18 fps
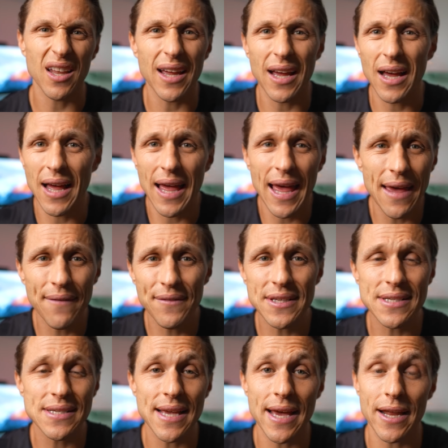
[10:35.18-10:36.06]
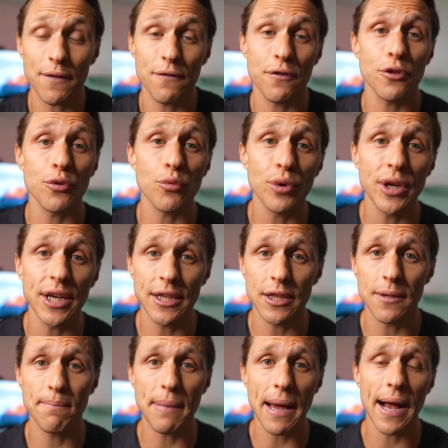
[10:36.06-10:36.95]
A heavy set of 3 in
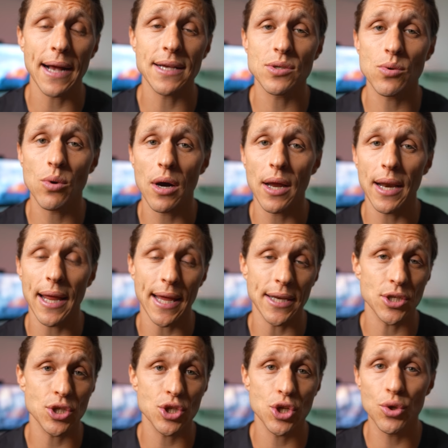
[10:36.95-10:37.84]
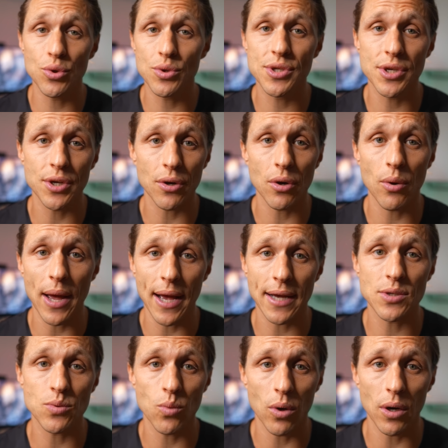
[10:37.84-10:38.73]
the back squat at
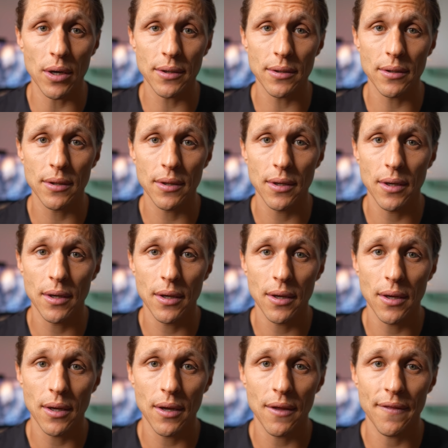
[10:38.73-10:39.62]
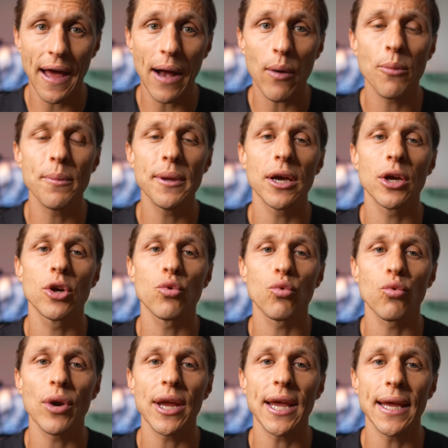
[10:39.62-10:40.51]
20x1, that would be a
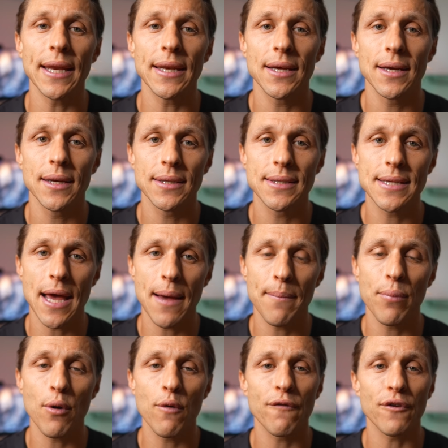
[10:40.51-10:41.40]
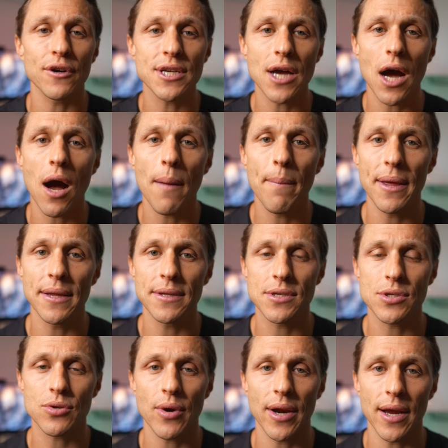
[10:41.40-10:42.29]
great tempo for top end
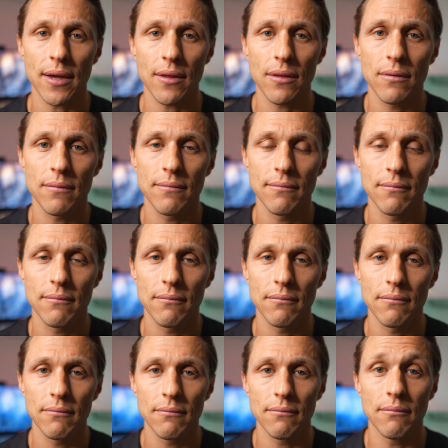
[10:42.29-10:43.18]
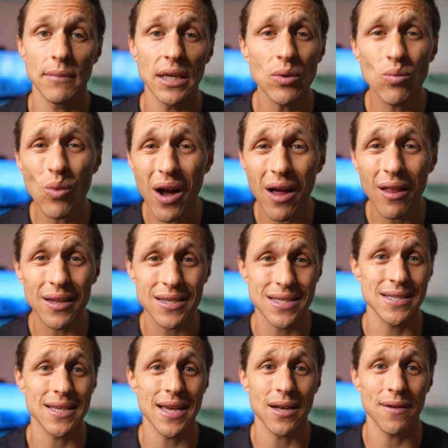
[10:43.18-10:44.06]
strength. Meanwhile, a
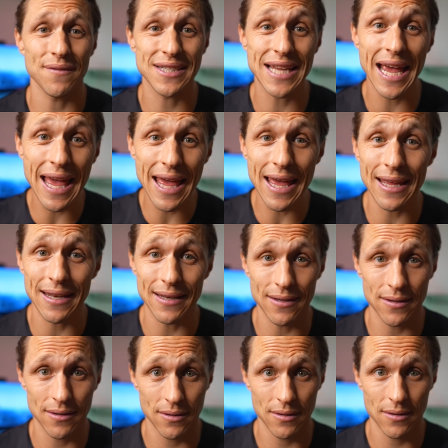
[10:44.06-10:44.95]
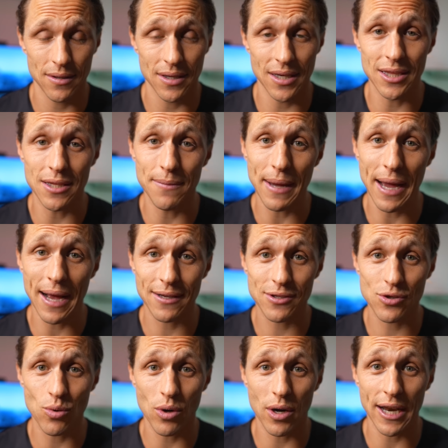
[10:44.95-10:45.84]
set of 10 in the back
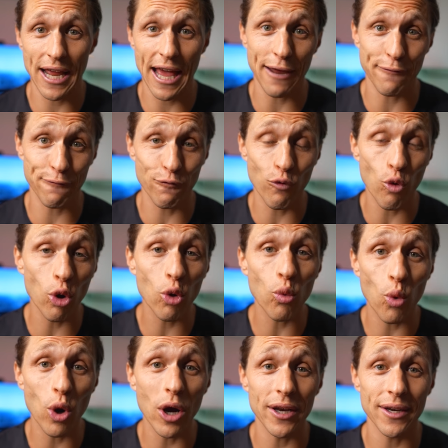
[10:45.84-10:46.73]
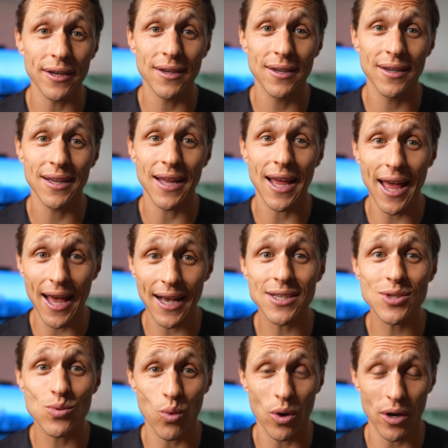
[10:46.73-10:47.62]
squat at
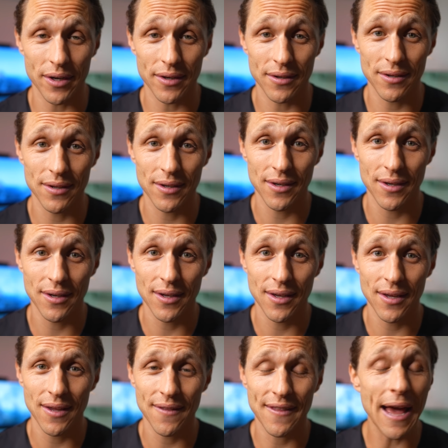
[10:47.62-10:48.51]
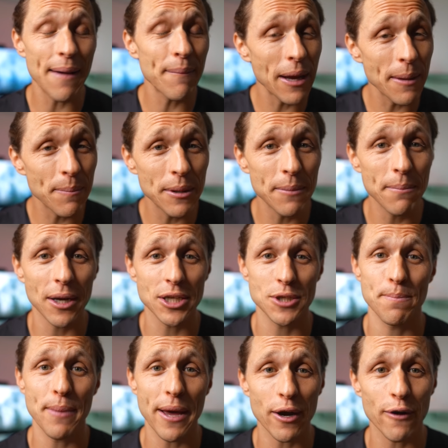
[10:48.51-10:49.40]
41x1, that might be
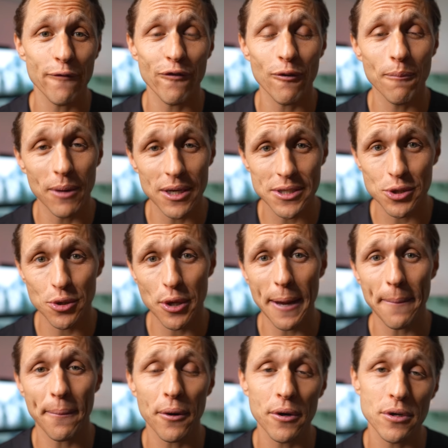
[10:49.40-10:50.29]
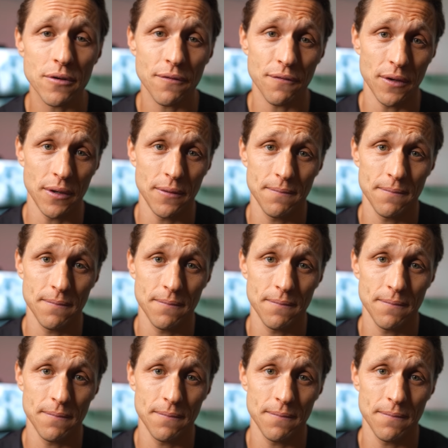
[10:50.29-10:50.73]
much better for muscle hypertrophy.